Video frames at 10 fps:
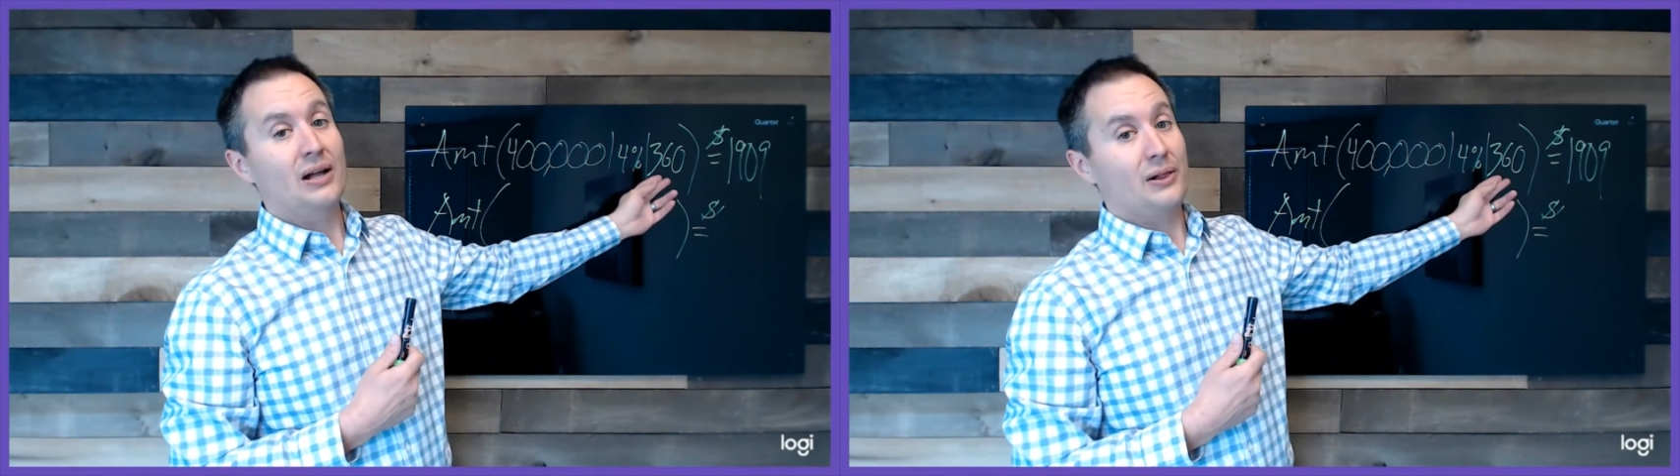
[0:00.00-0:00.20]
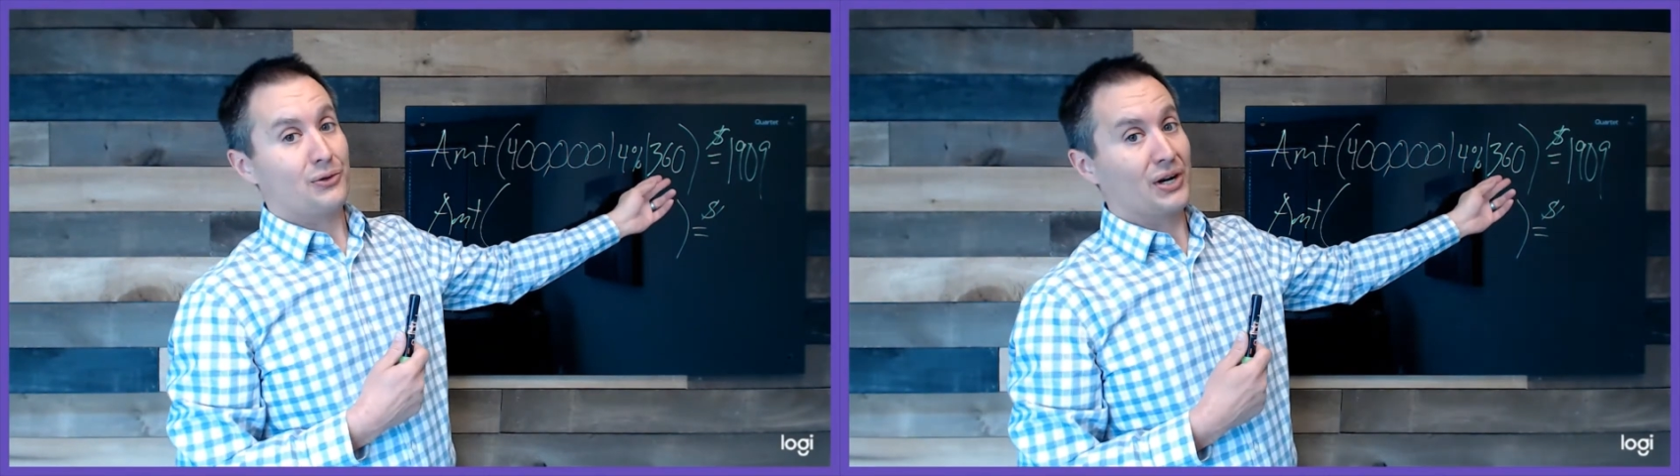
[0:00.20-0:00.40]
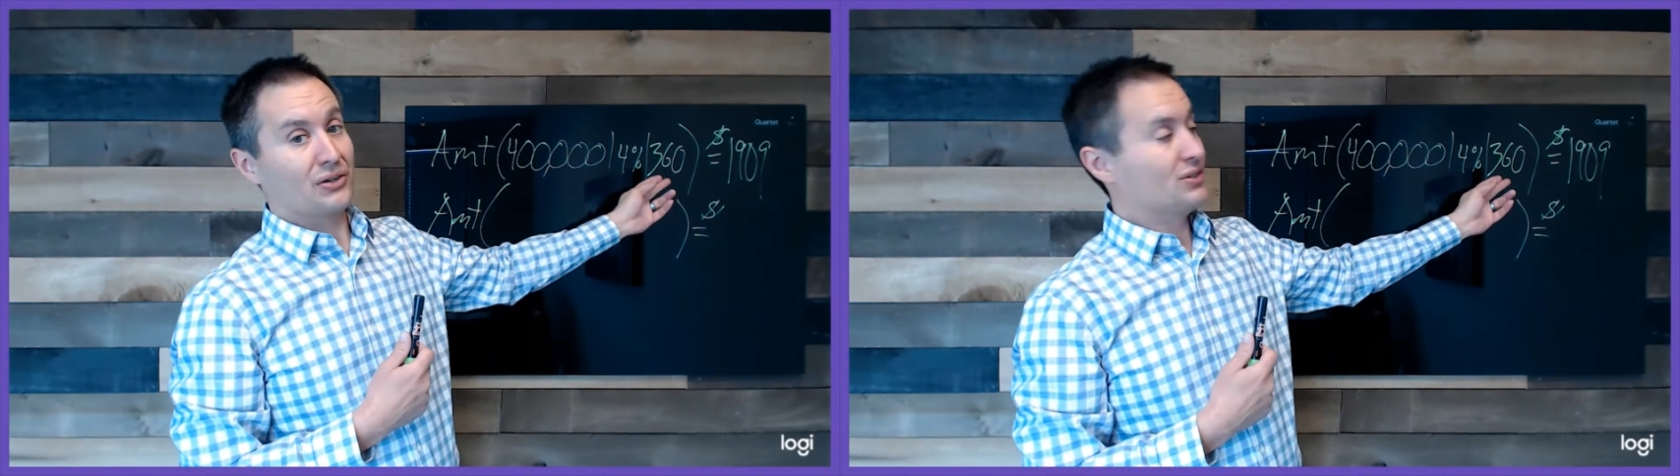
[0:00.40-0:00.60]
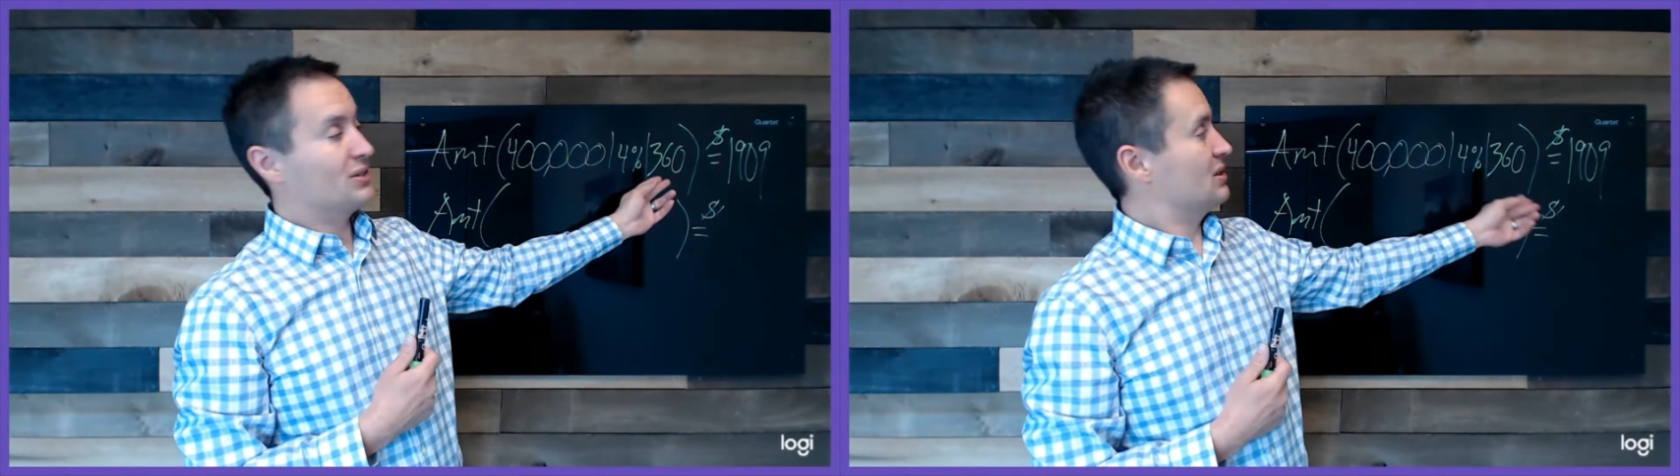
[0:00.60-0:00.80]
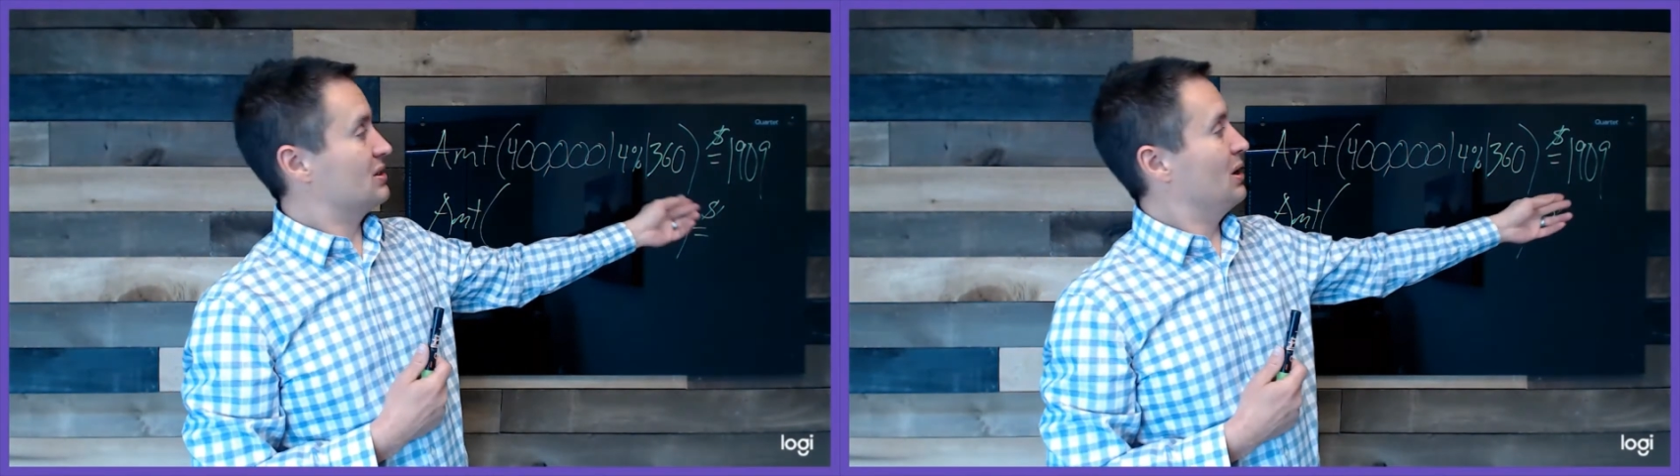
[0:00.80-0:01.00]

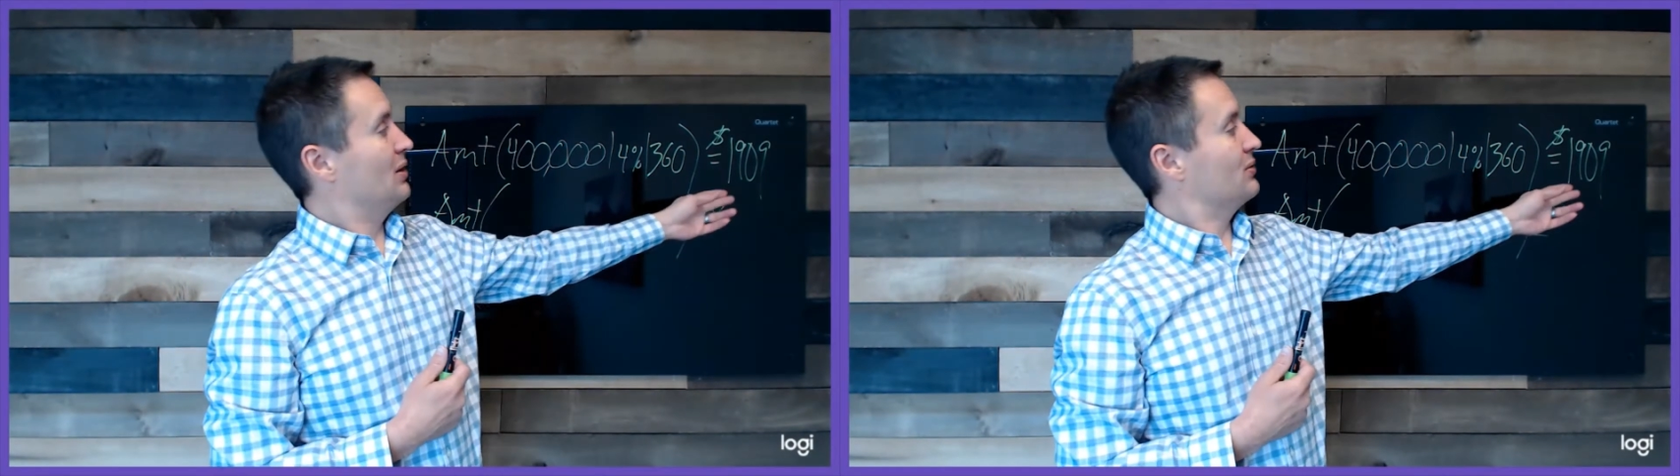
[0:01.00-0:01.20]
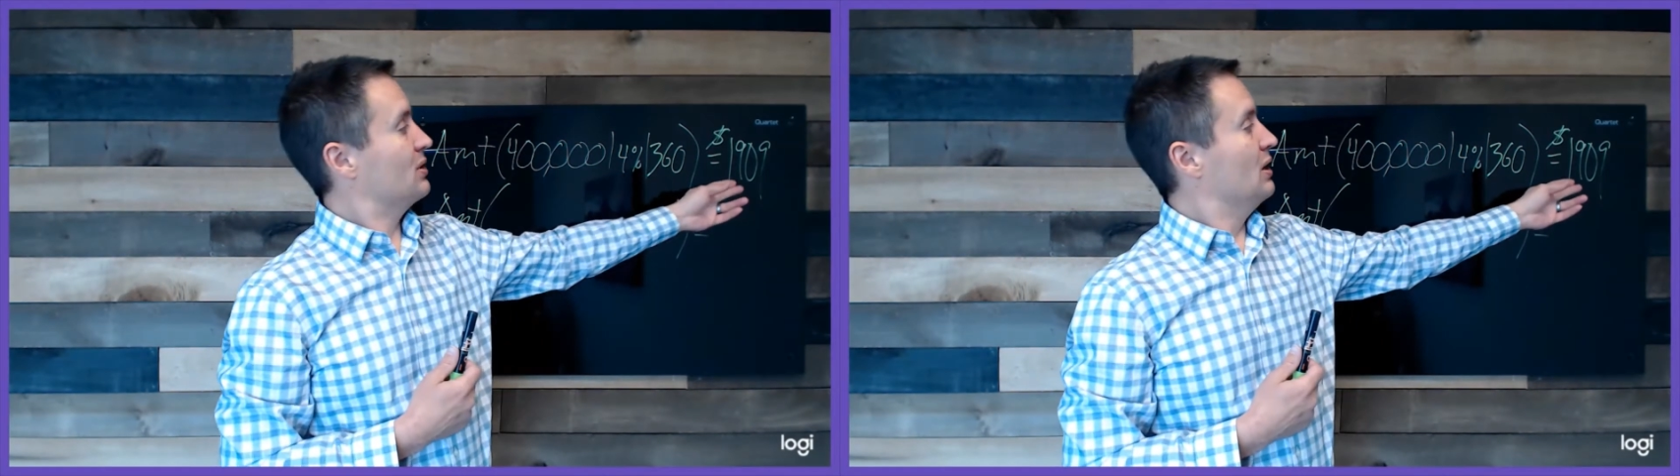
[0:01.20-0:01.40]
360 months.